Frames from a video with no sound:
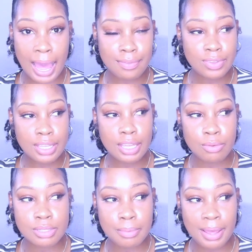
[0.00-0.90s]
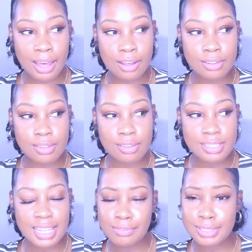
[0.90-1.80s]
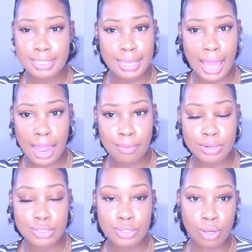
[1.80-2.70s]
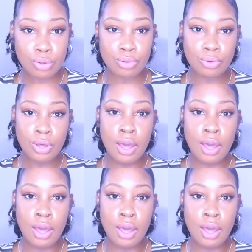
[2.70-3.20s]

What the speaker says: I think it was about 17 hours total